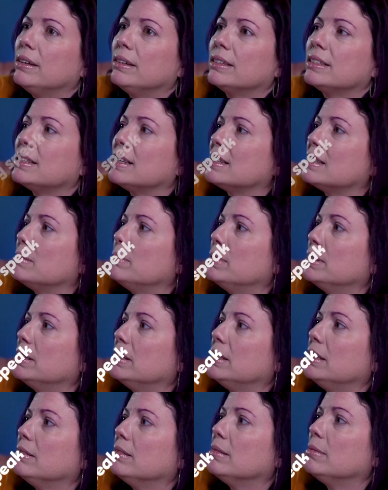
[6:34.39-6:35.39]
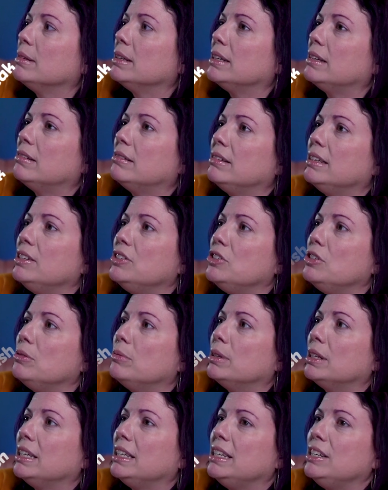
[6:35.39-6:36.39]
Accessibility ribbon, I don't need you,
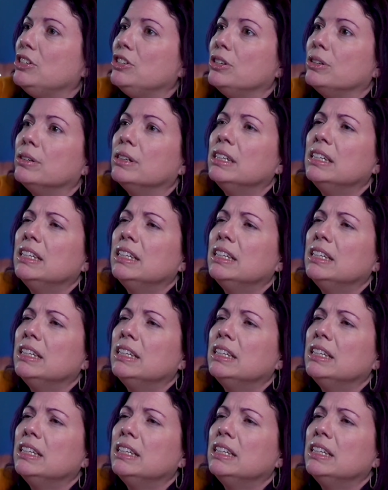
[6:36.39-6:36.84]
but I need you.